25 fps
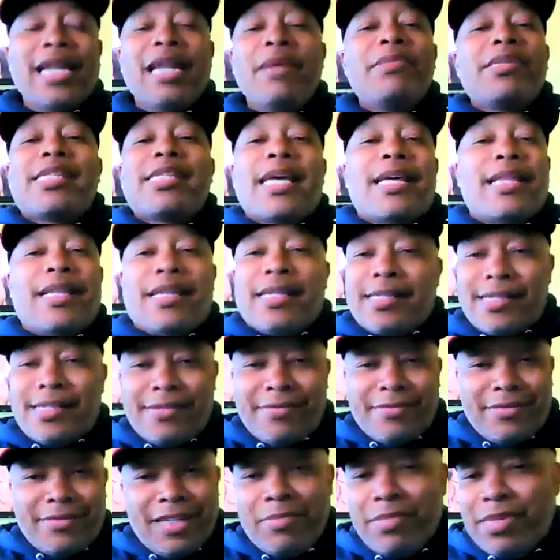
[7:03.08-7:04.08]
let me say this.
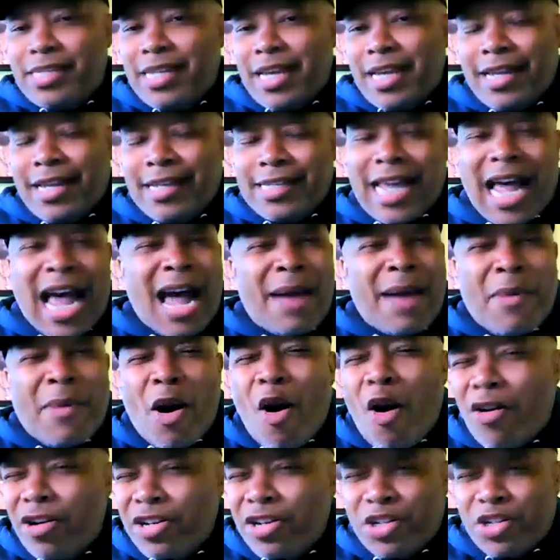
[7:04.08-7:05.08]
I'm a
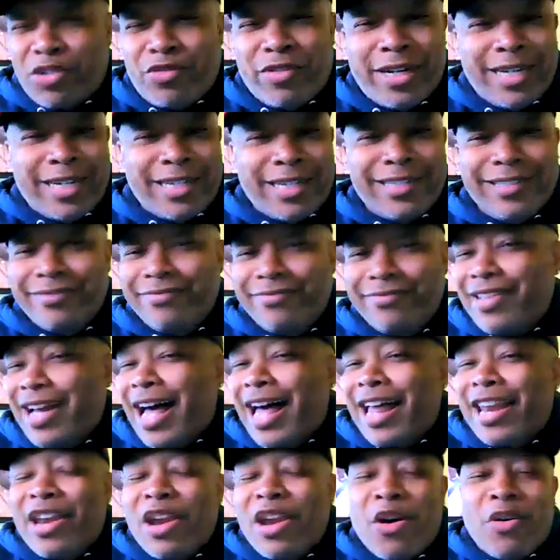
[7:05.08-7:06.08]
harsh critic.
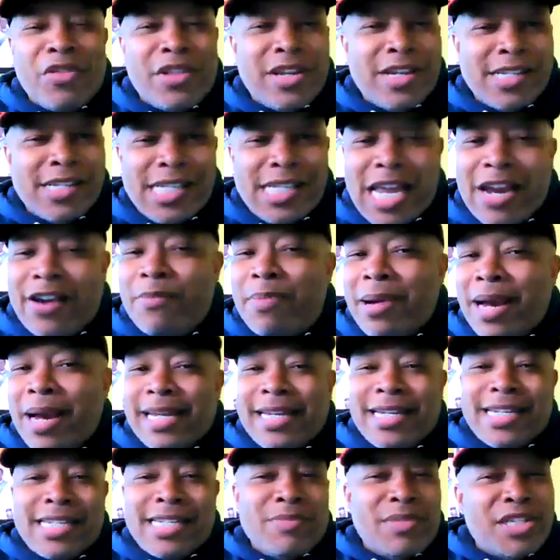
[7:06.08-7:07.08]
I know this. Everybody
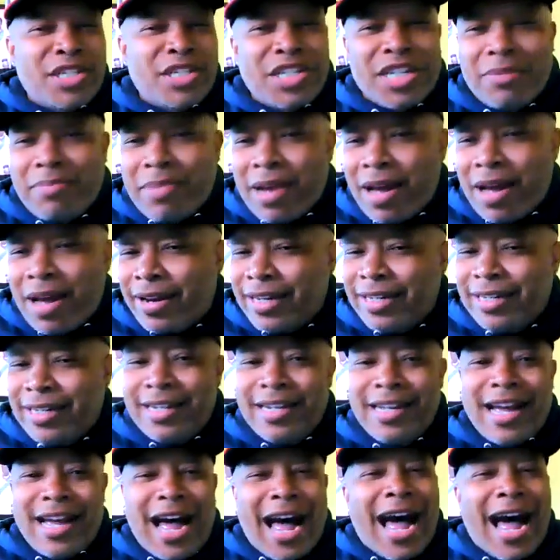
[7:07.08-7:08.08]
gives me shit about it.
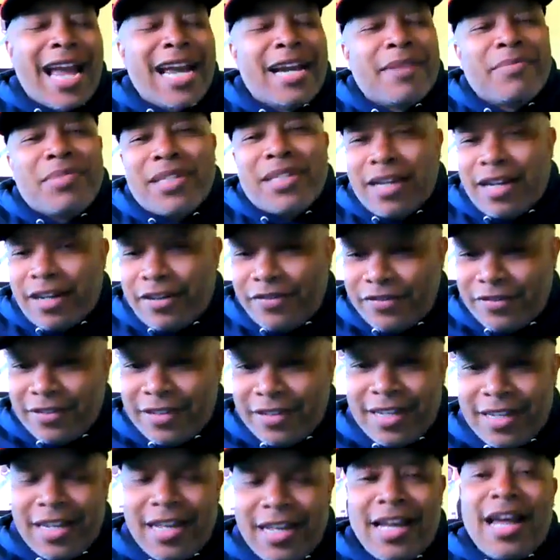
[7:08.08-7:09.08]
I am tough.
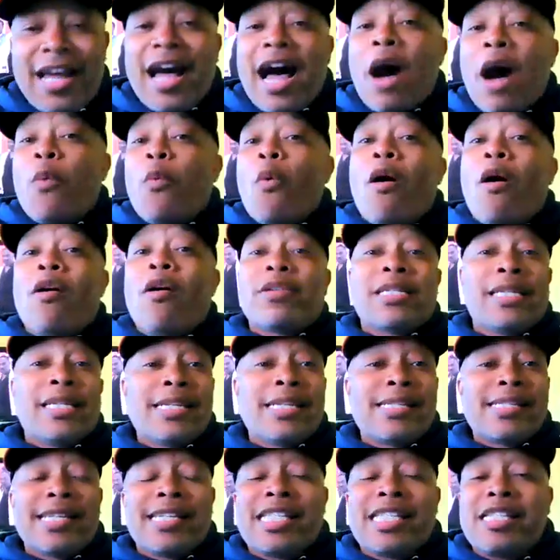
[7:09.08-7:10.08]
I walked in
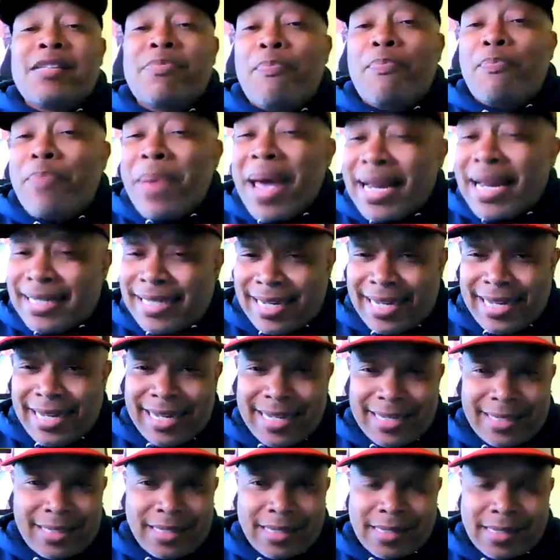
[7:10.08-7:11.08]
this expecting
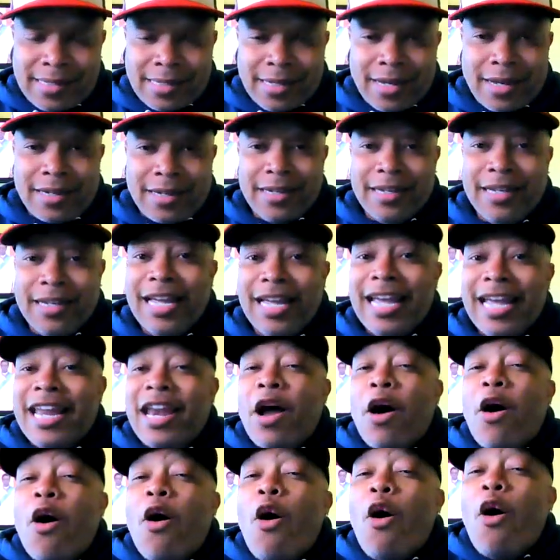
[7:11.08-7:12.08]
it to suck and
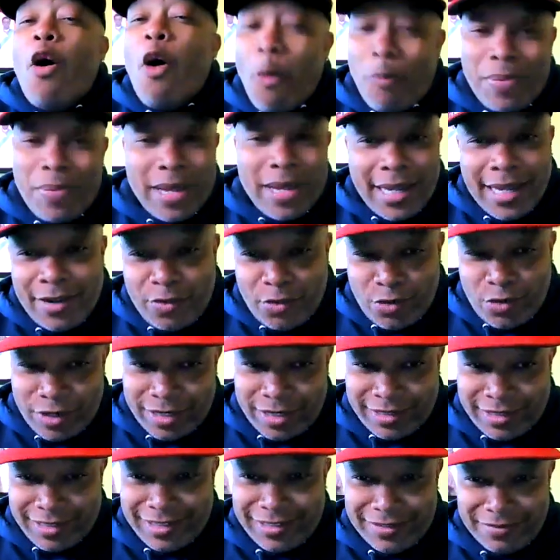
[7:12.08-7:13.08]
hoping it wouldn't.